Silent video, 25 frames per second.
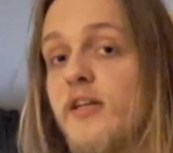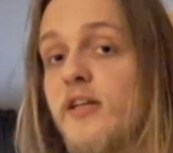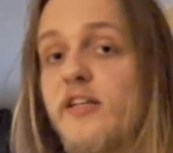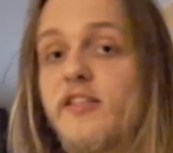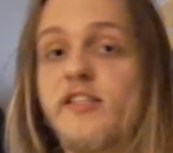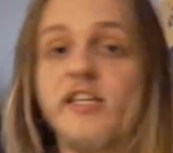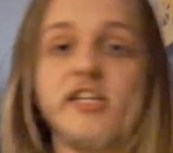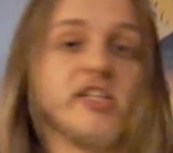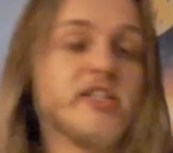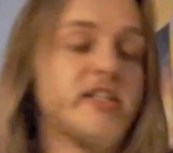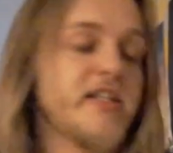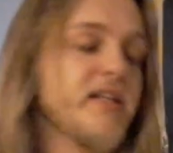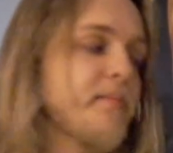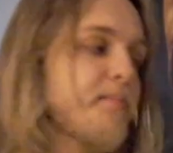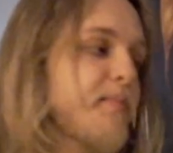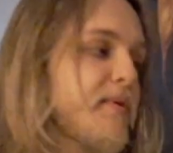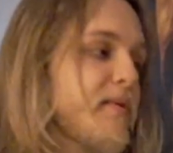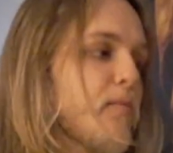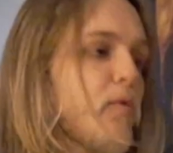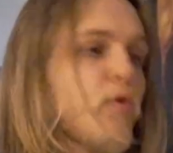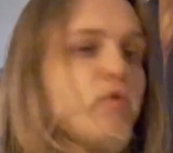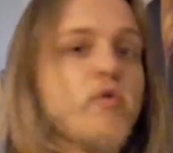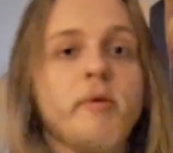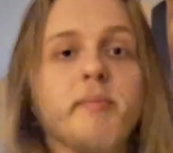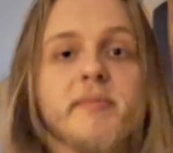It's actually a bit
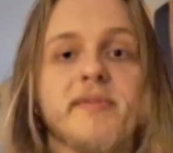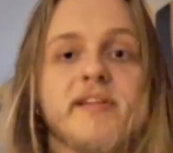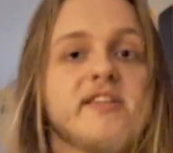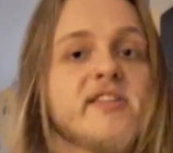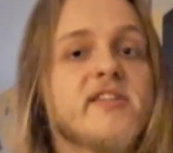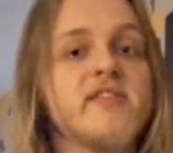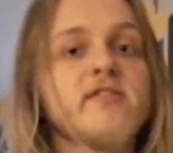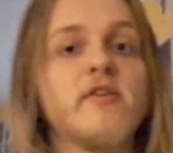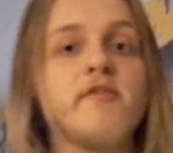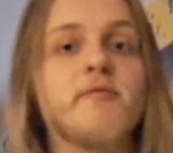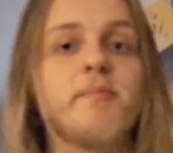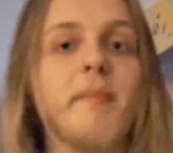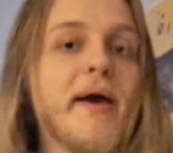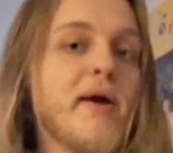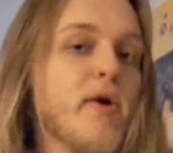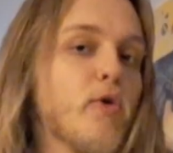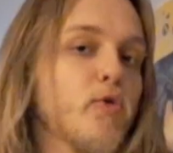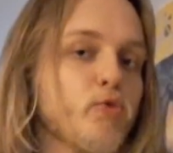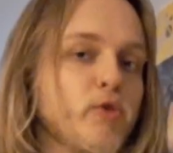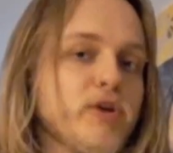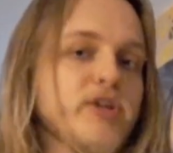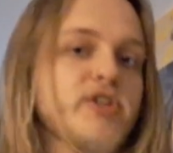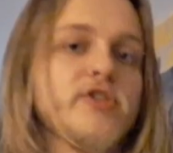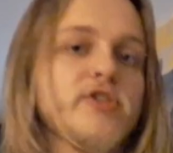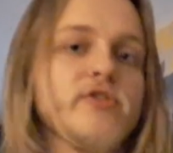more reminiscent of my
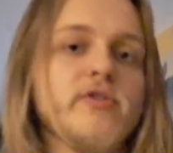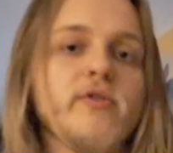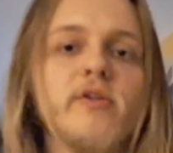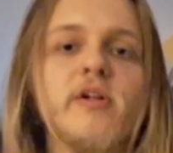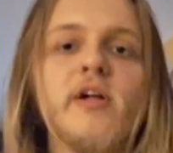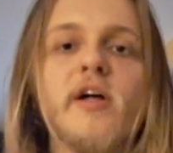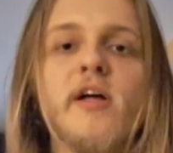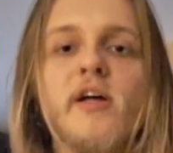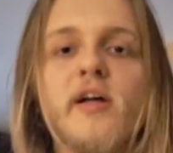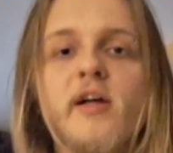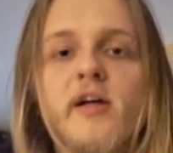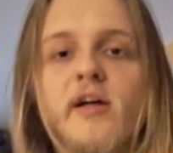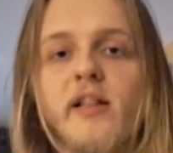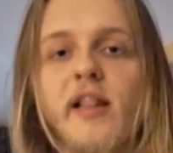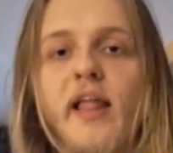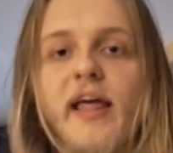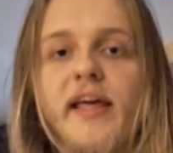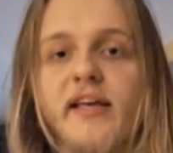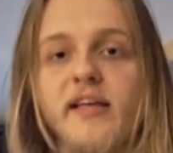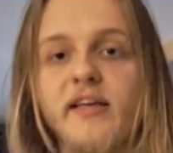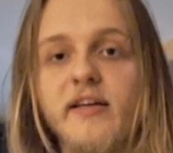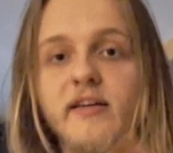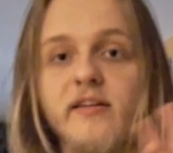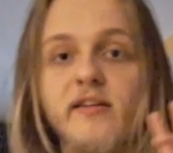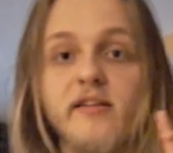original
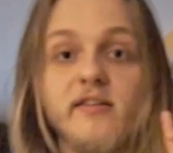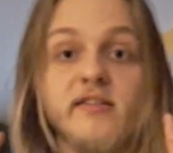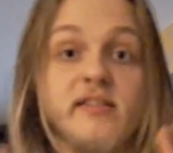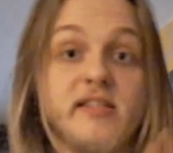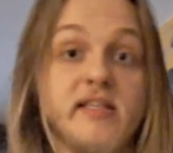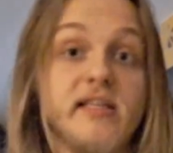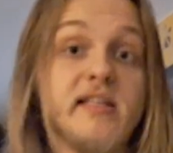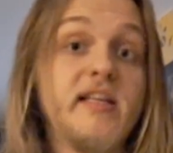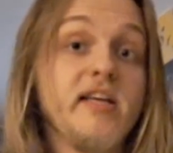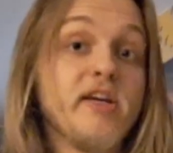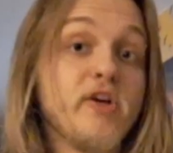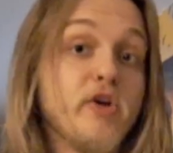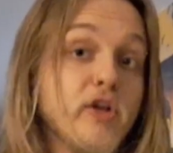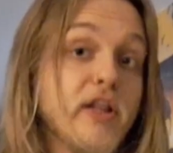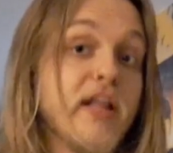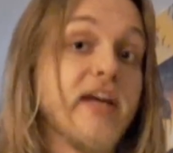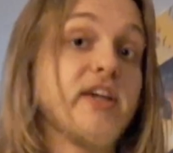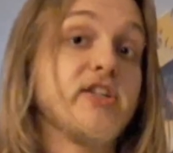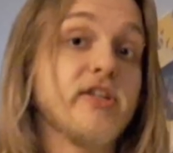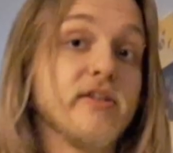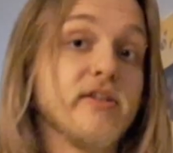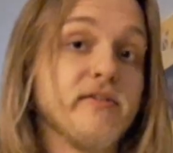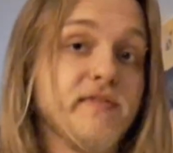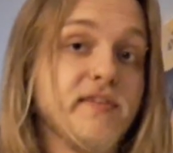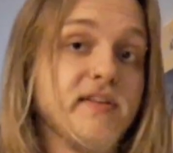like CD
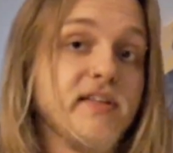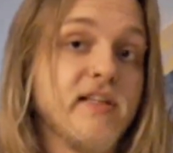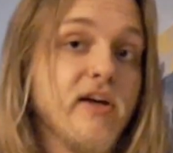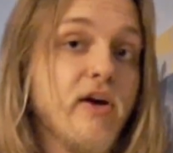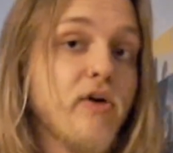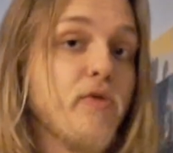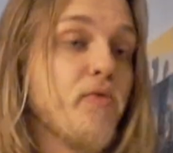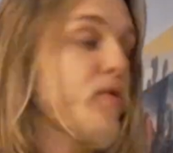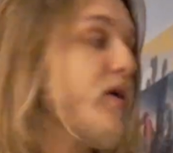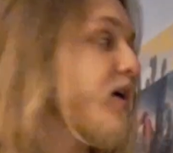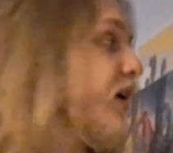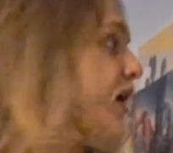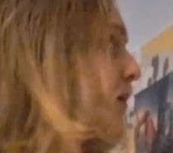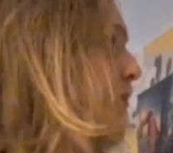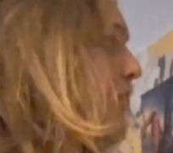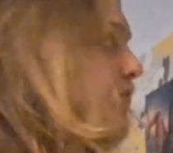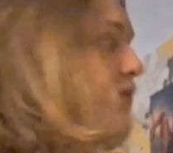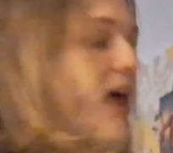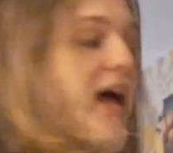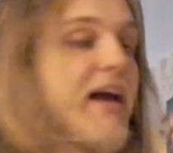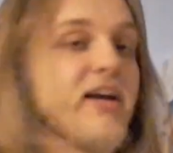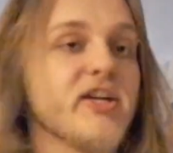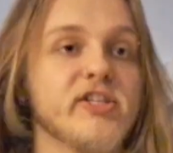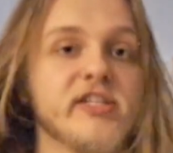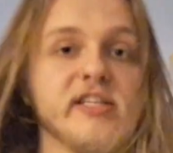collection video, where I'm
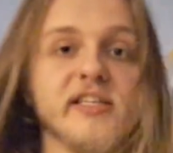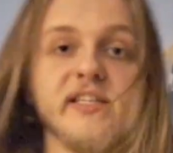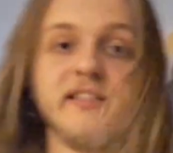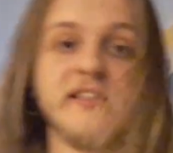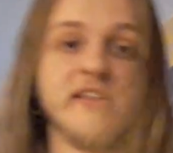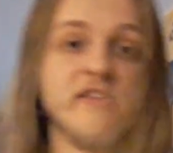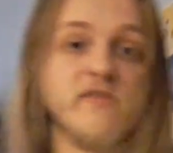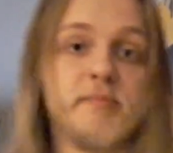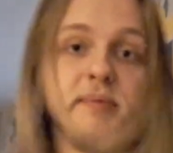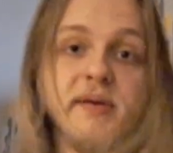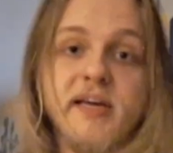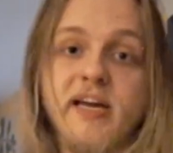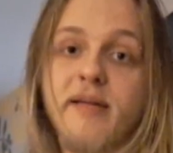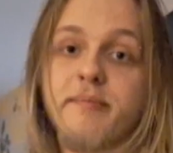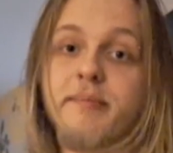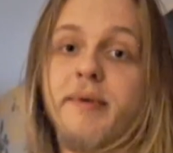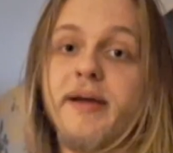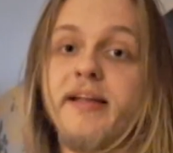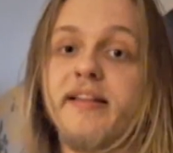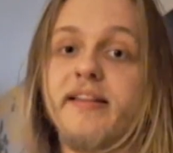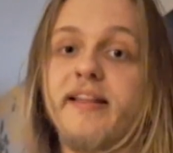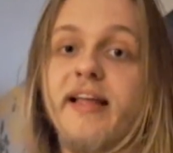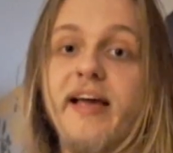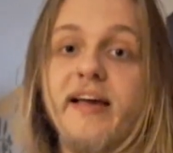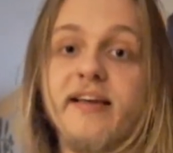actually, instead of being at my
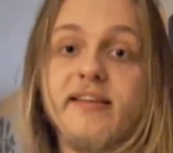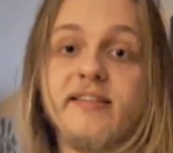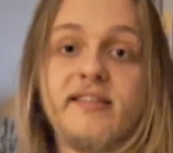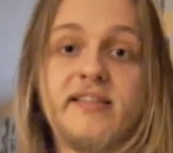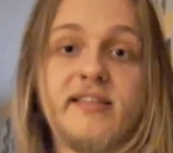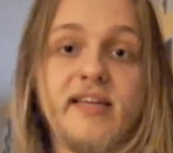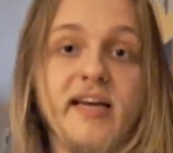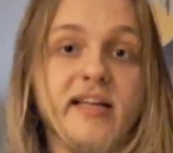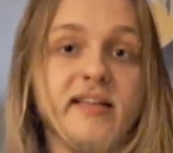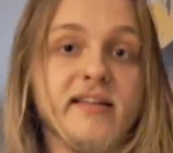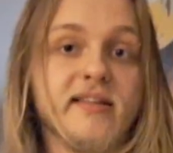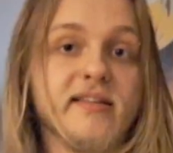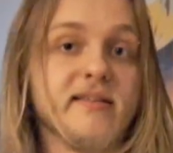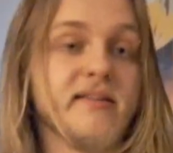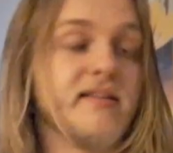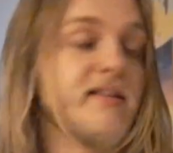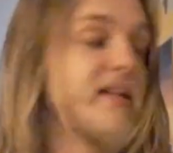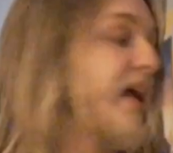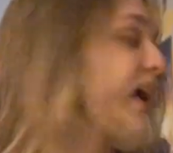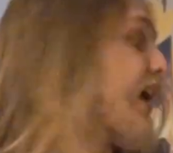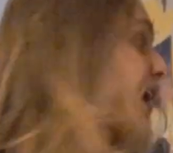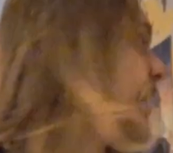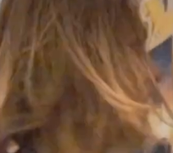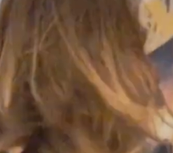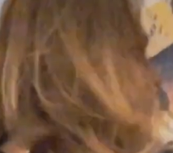desk and
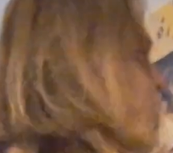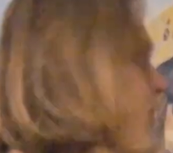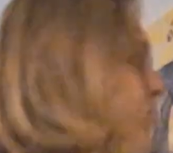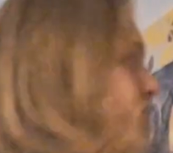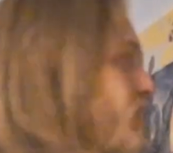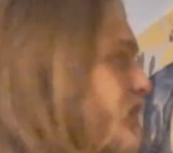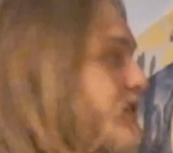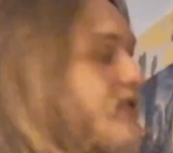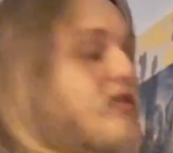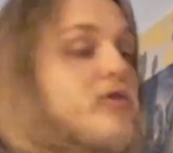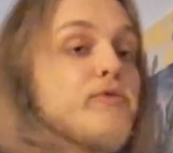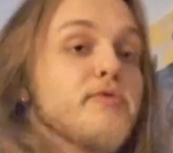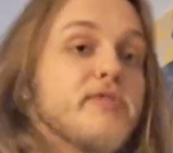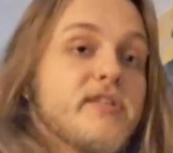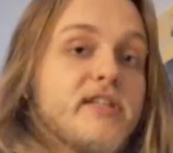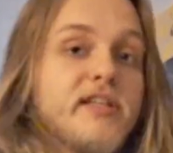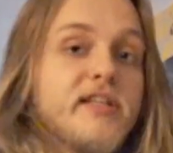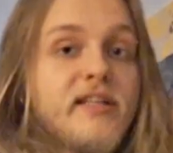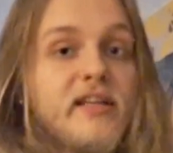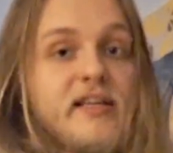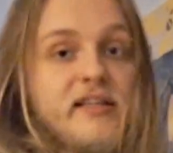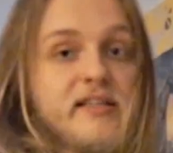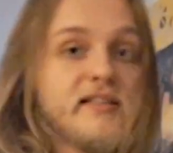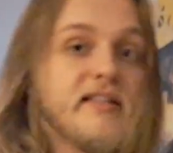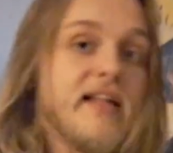taking all the new
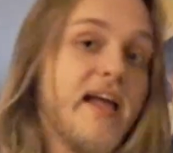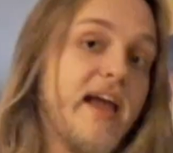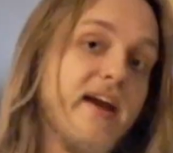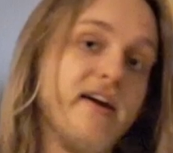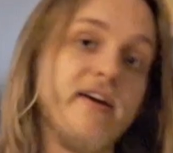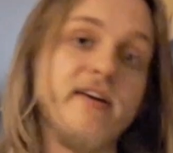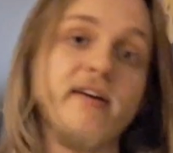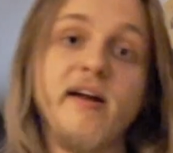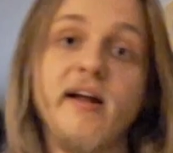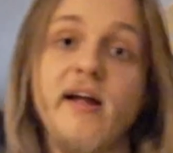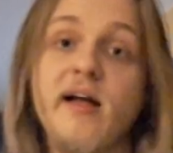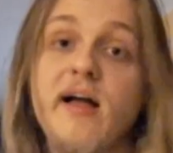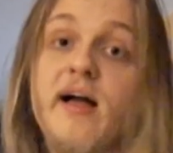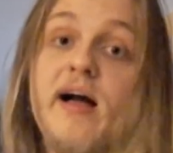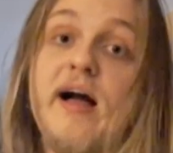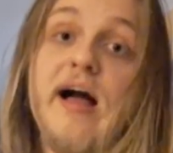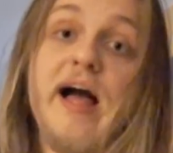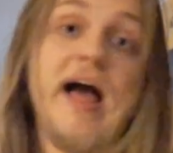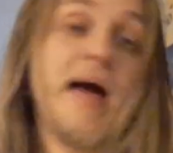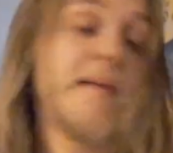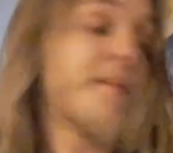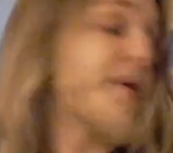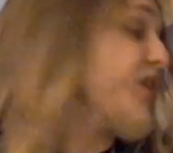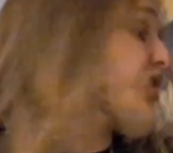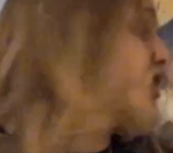CDs there,
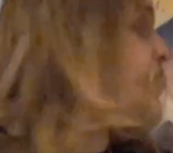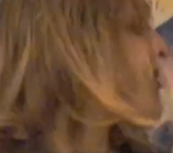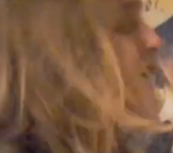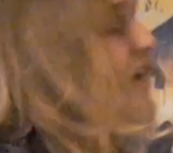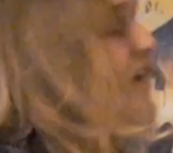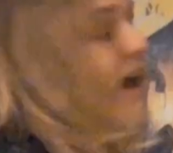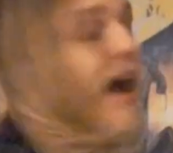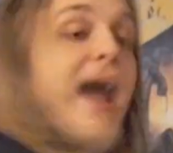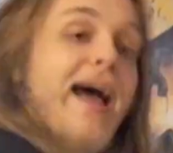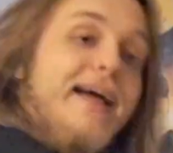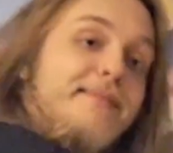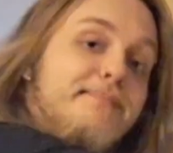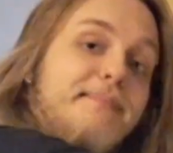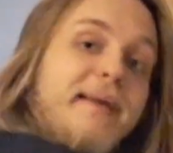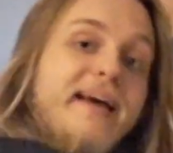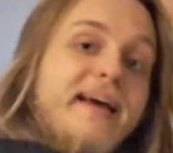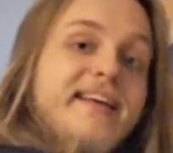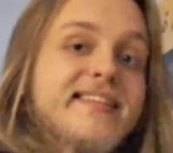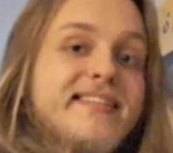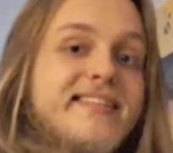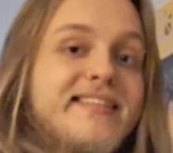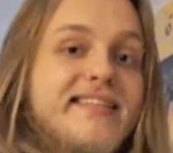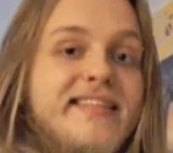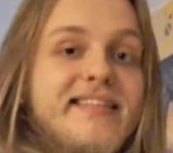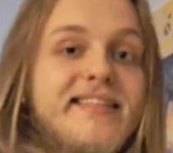I'm actually at my
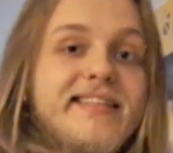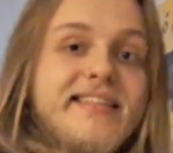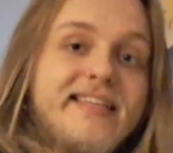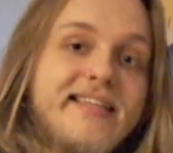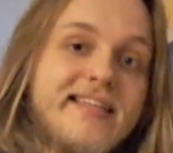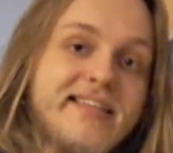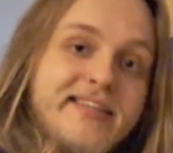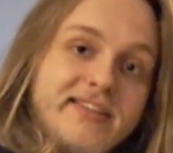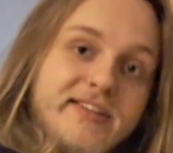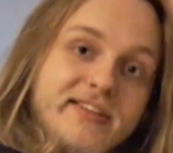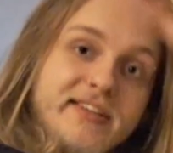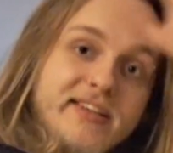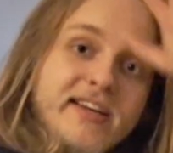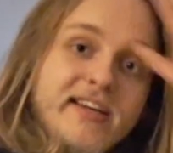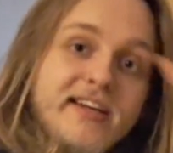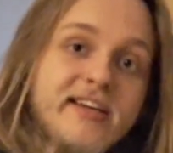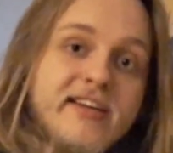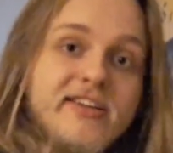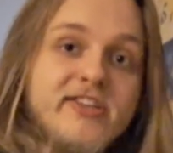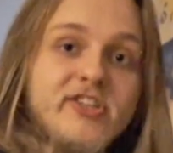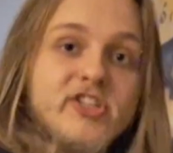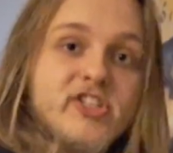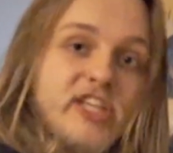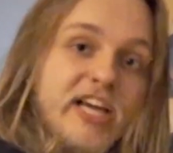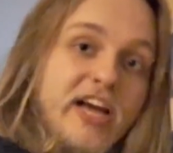CD
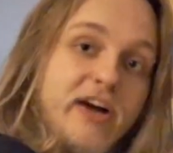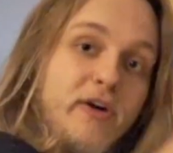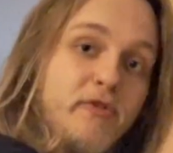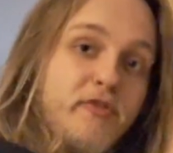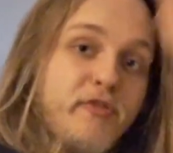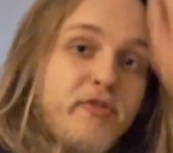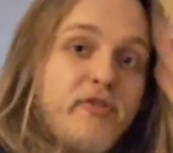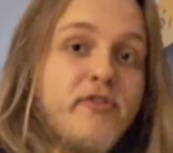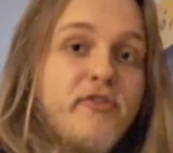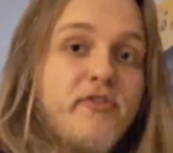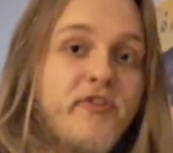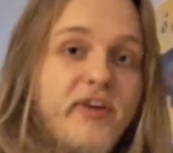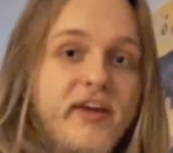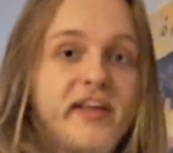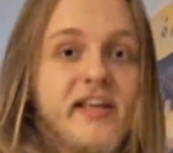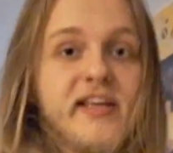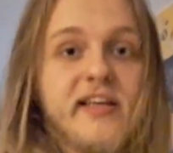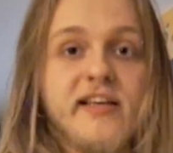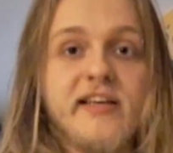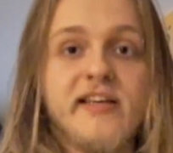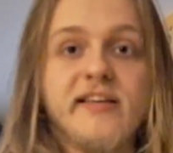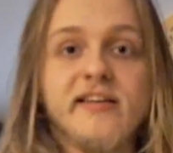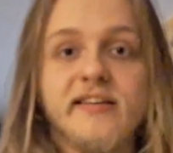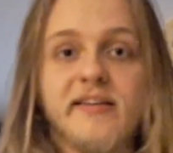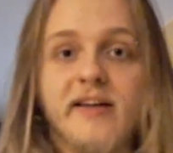shelf thingy.